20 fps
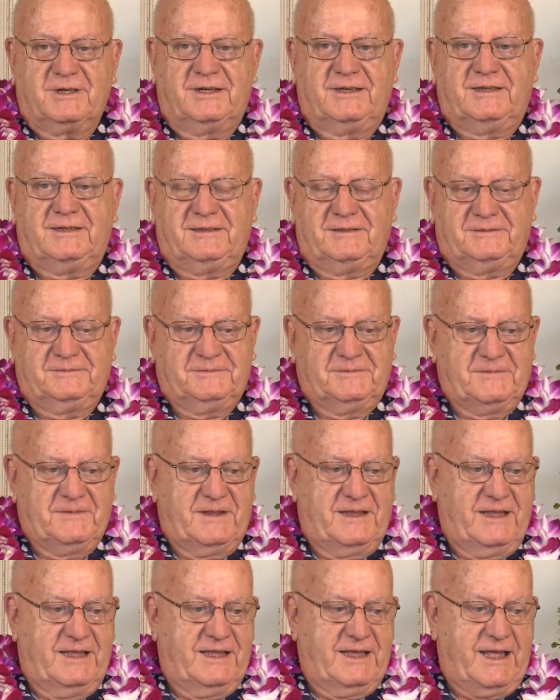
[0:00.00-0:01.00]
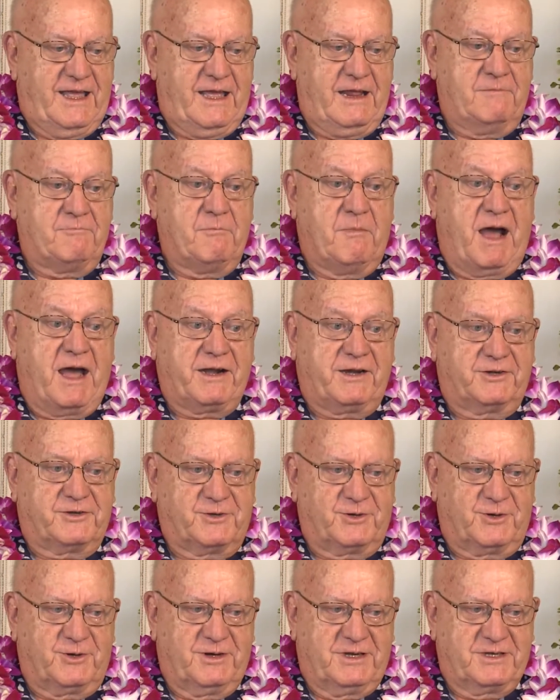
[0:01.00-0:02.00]
uh, and
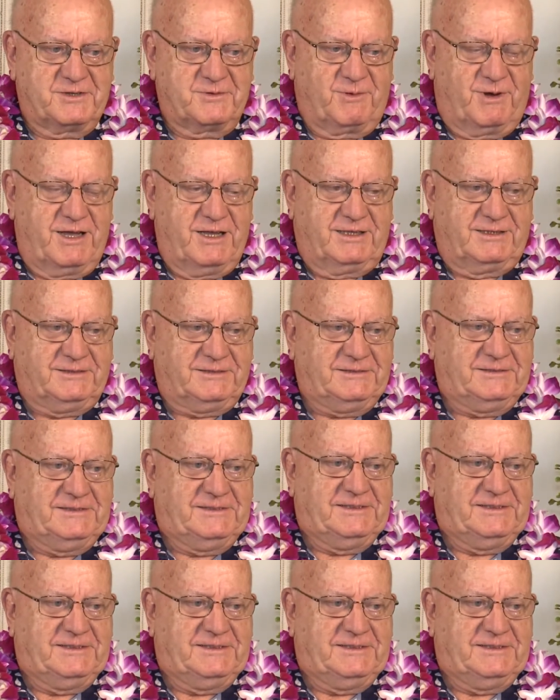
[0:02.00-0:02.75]
monitor as well.